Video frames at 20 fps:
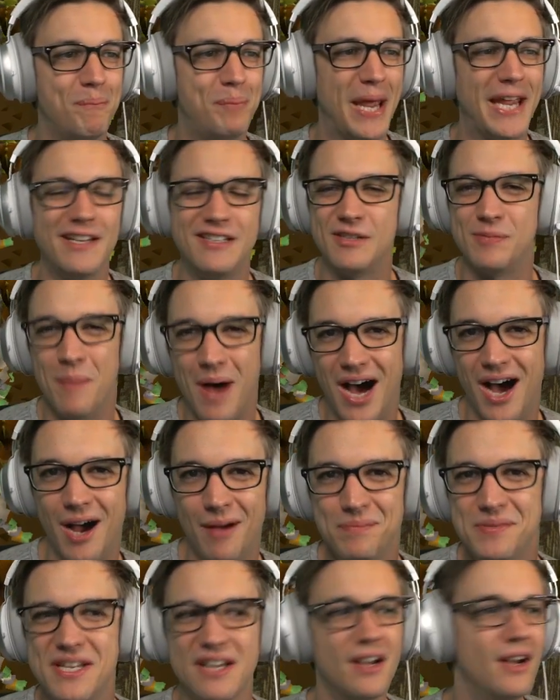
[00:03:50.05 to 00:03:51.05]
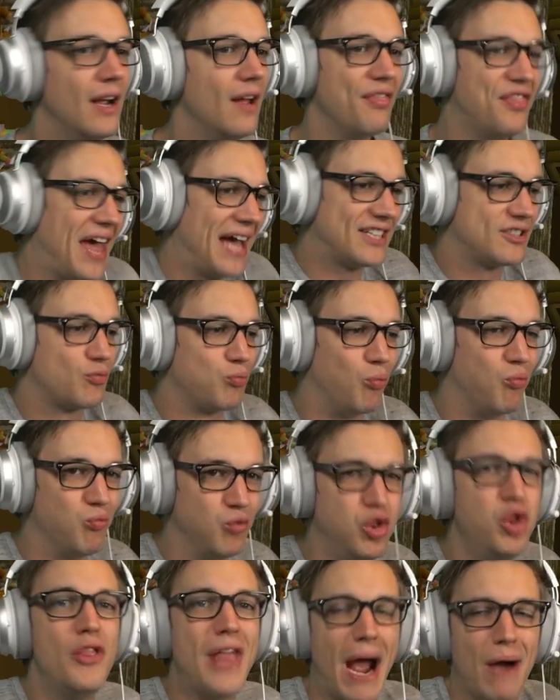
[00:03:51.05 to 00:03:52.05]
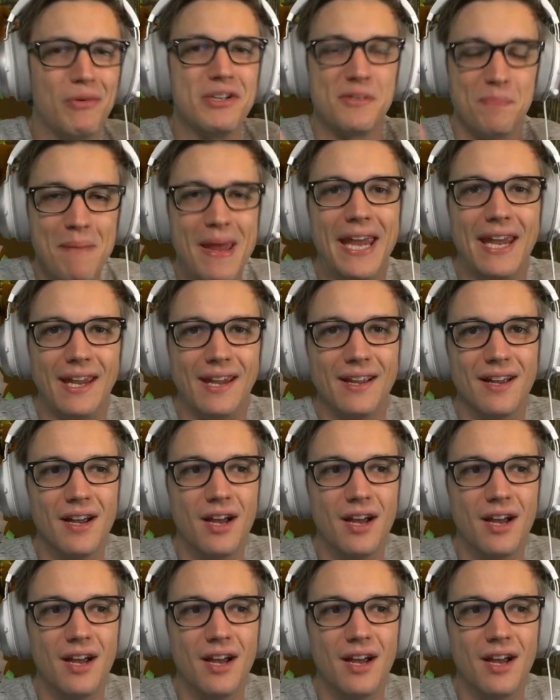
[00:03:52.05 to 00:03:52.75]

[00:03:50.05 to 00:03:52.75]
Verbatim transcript: base mobs? That's, that was me.